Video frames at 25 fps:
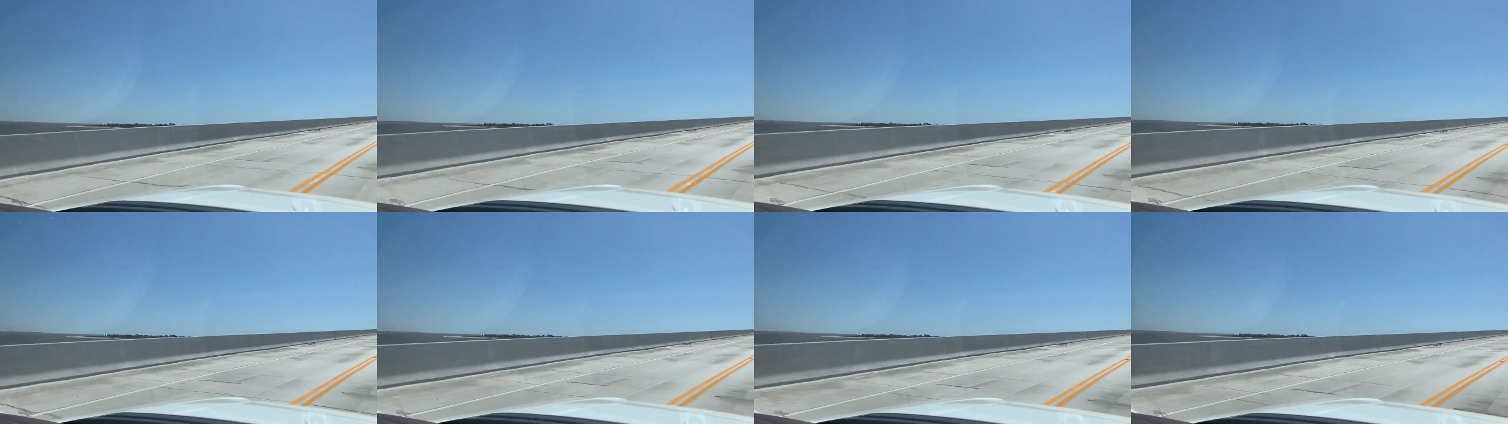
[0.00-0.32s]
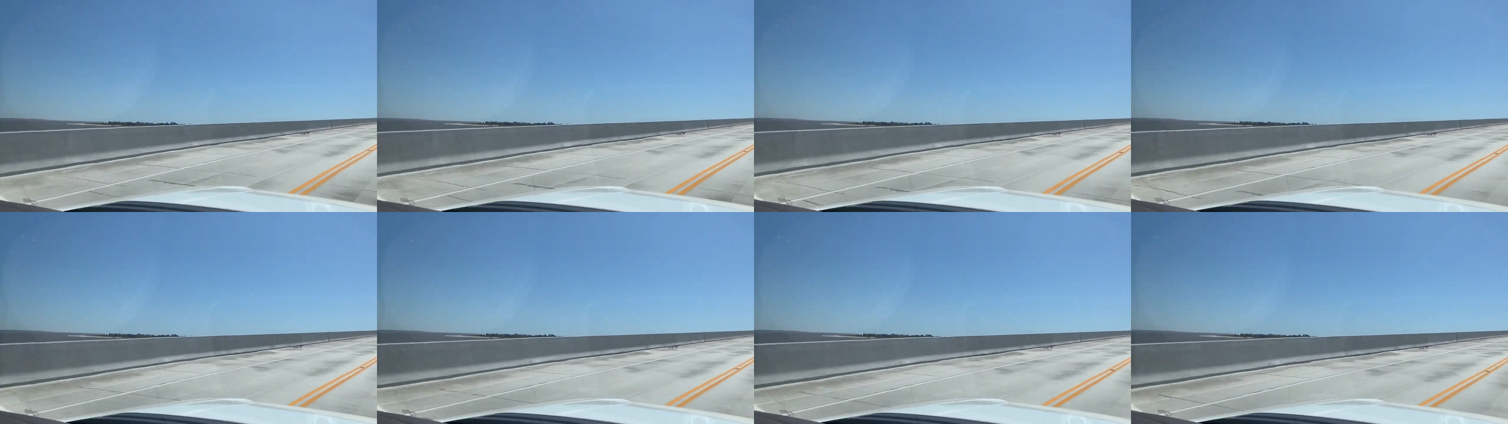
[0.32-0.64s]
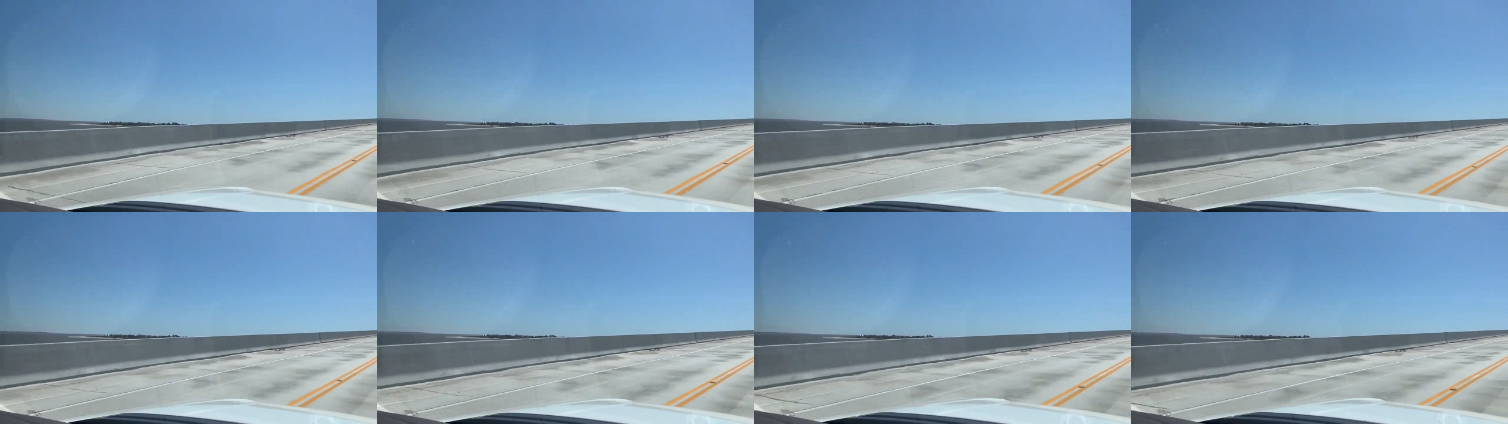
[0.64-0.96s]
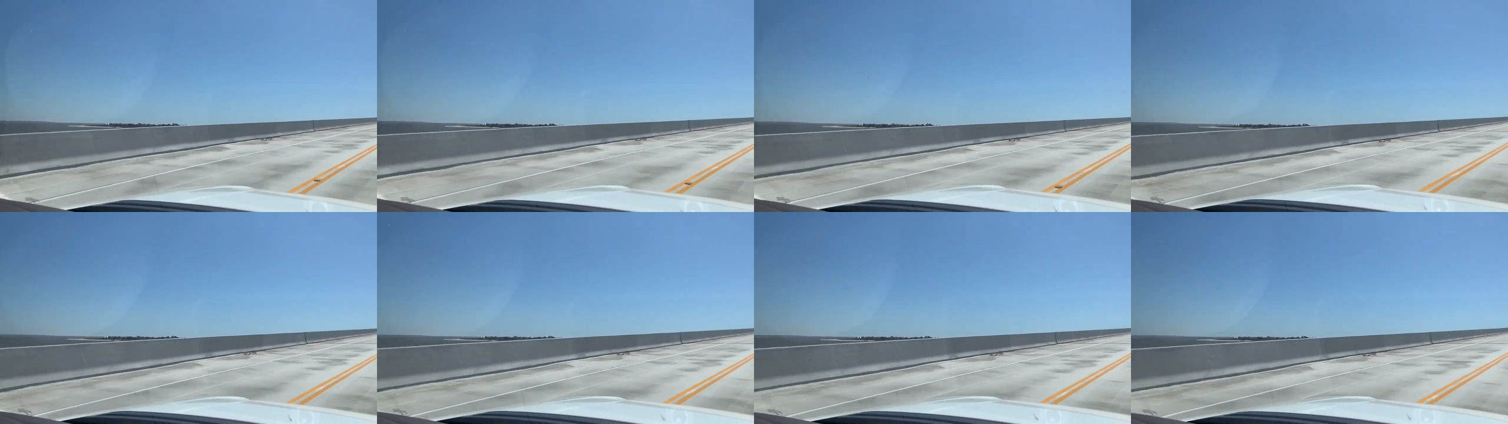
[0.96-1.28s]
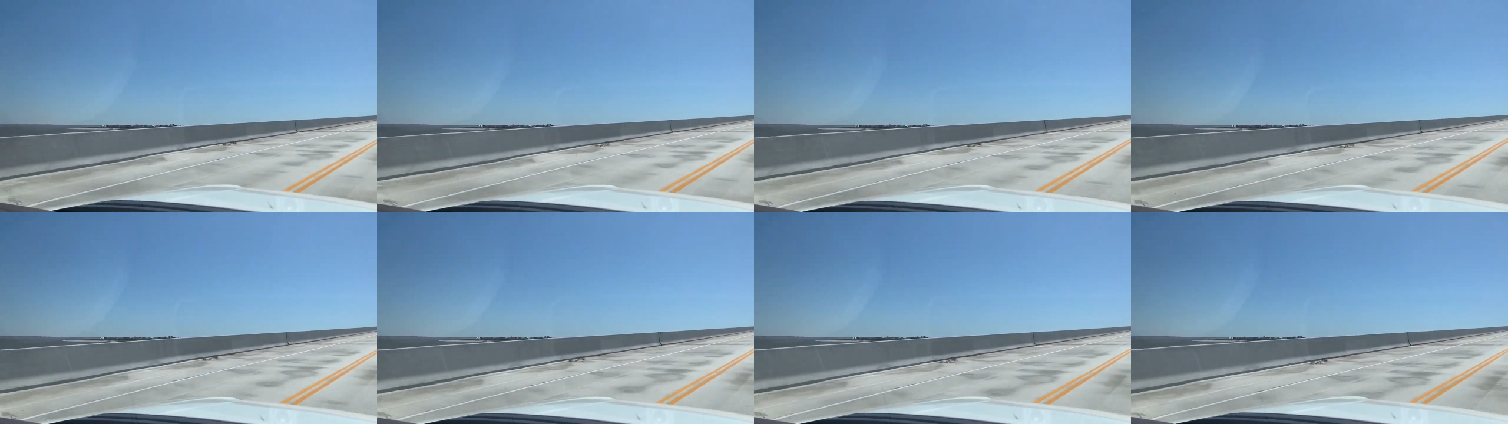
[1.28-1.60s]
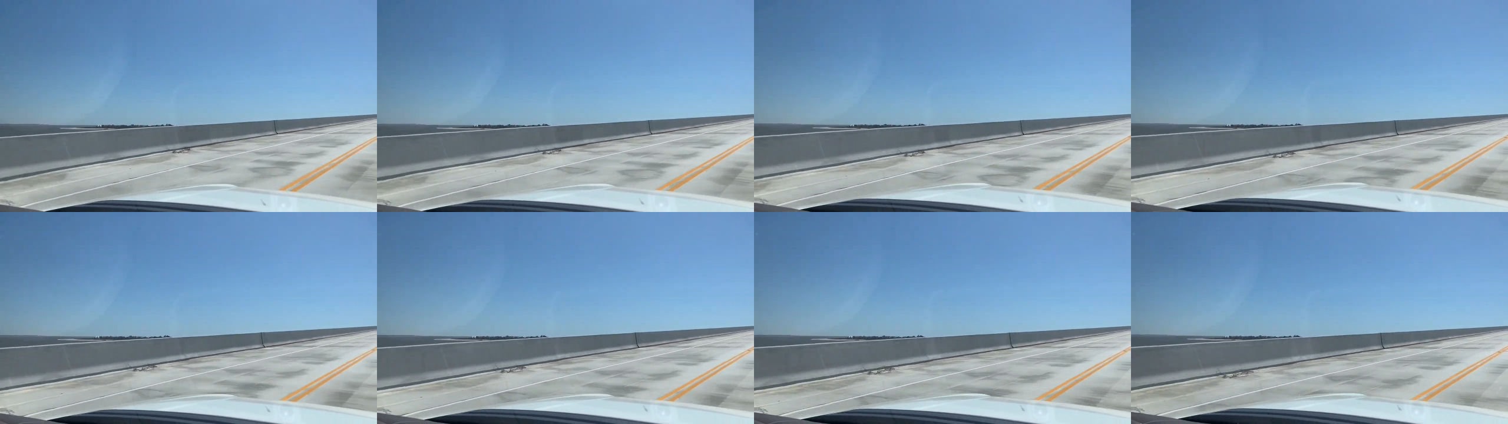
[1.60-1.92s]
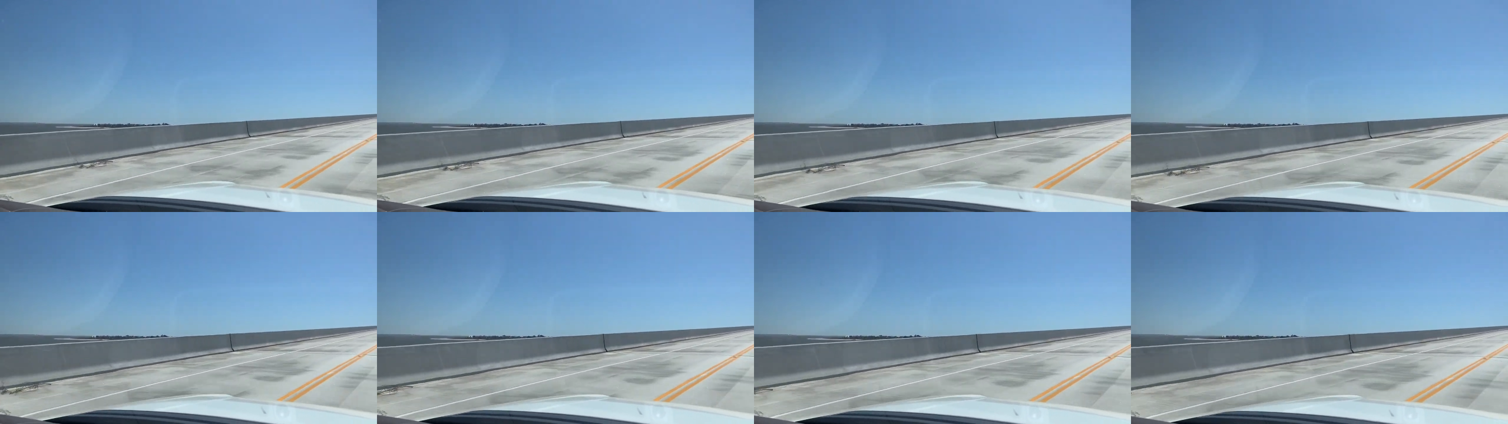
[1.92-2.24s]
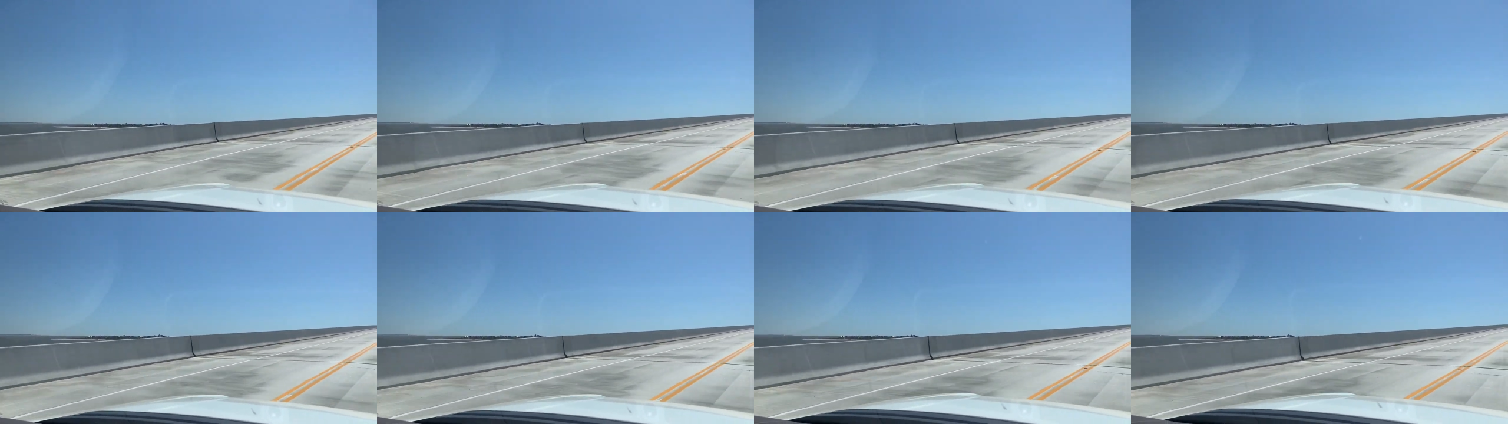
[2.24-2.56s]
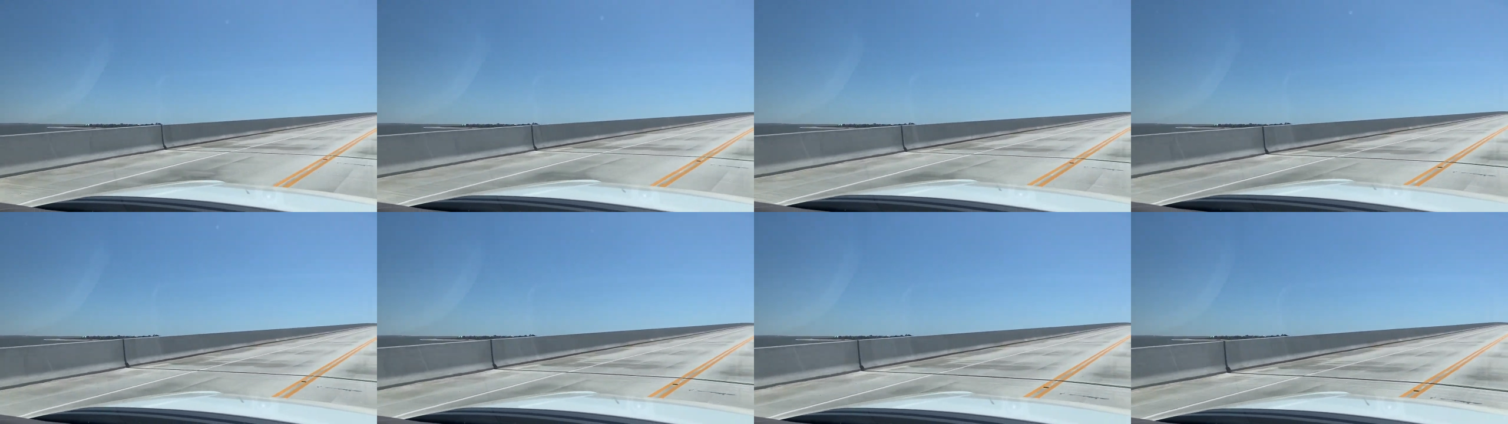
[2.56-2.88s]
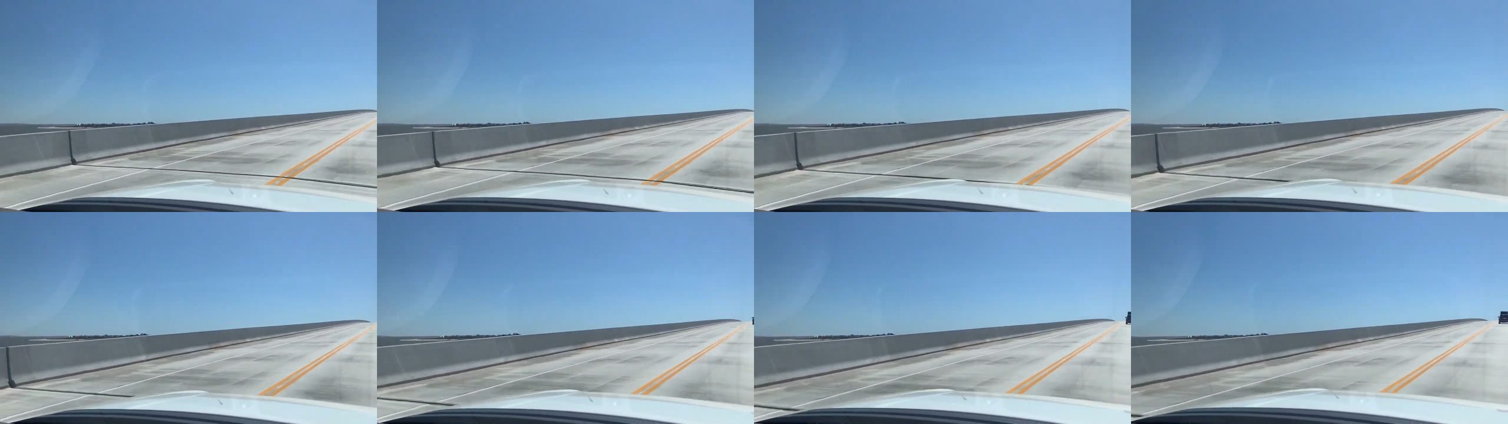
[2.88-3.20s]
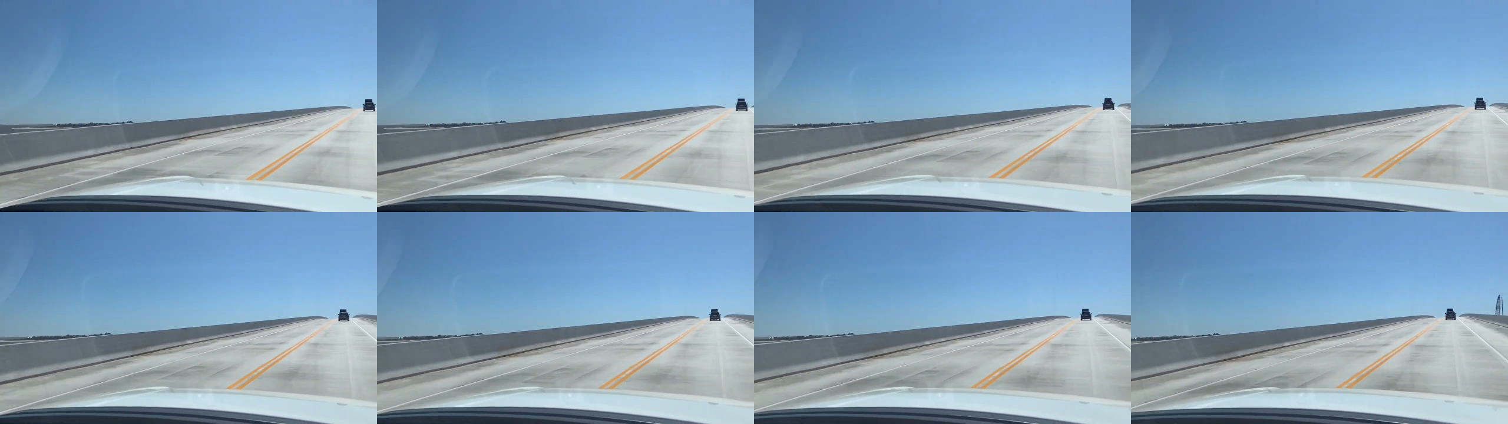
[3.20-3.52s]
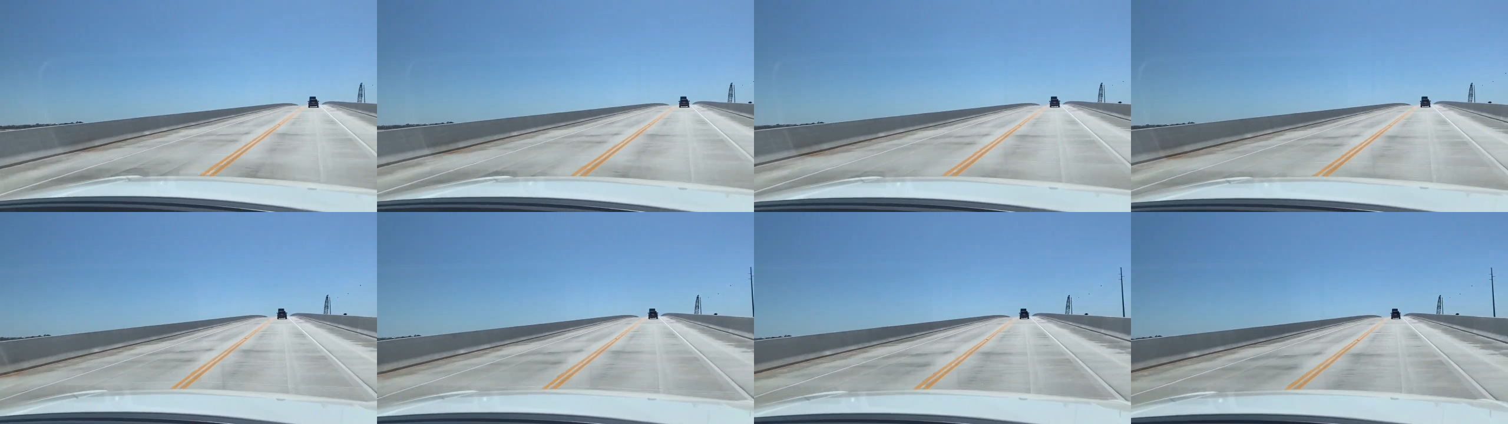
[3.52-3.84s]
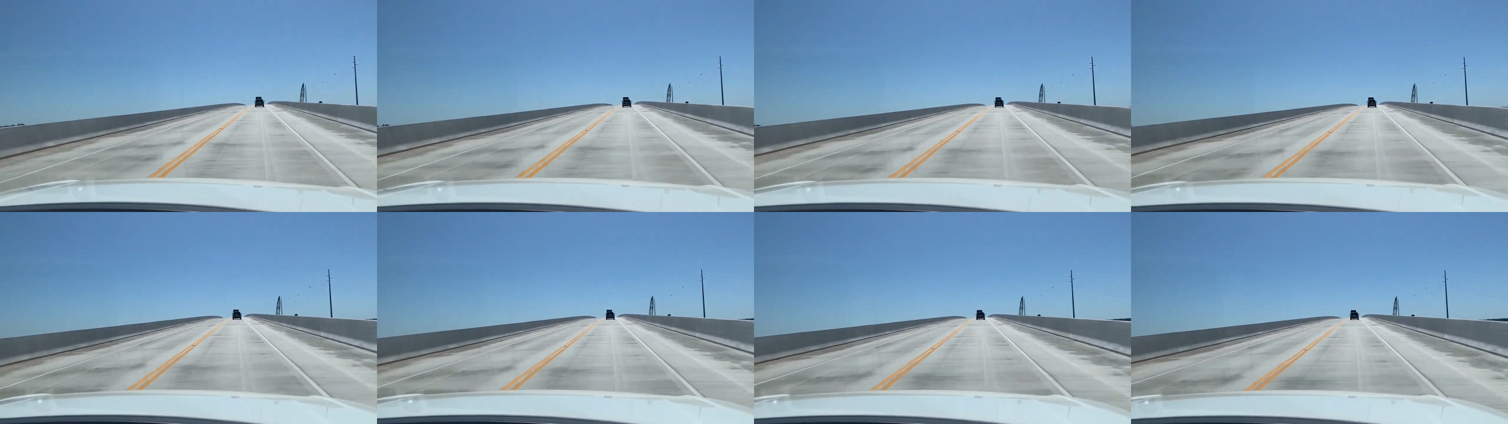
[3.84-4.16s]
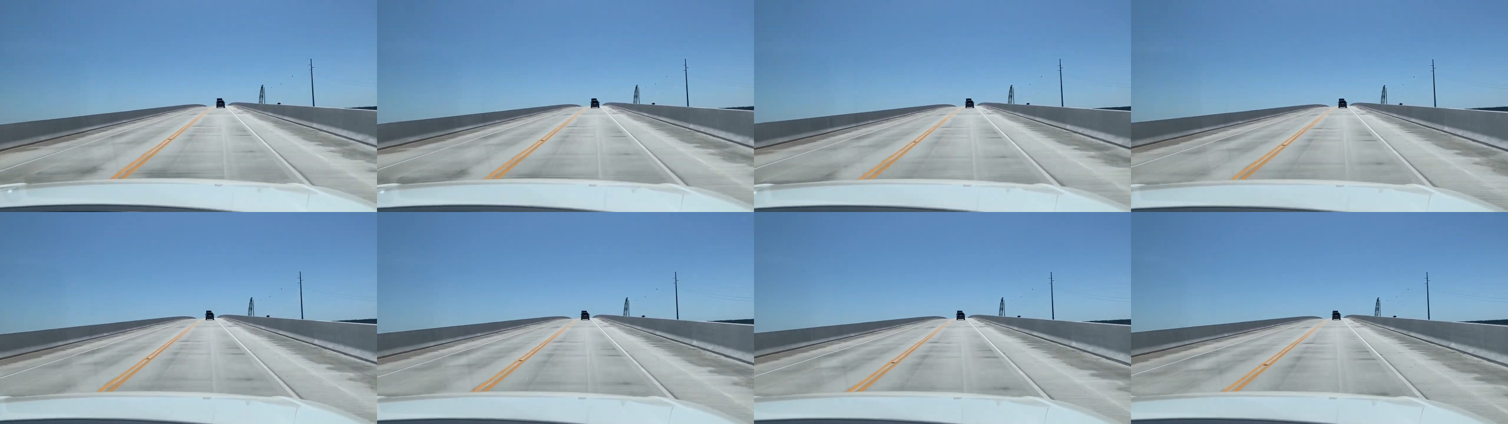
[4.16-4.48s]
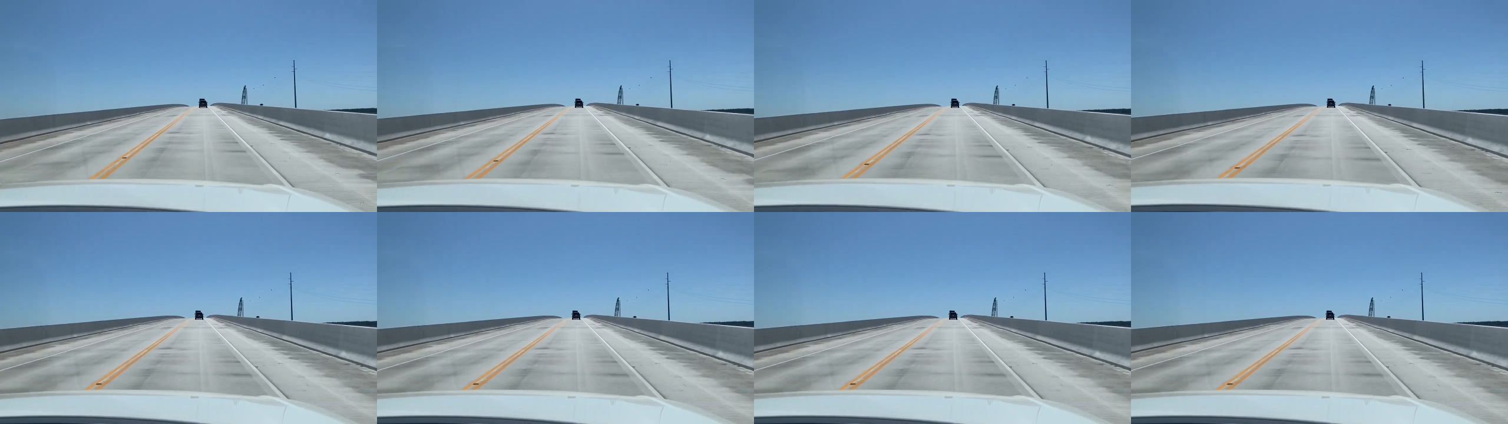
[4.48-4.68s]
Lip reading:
Nobody's mouth can be seen.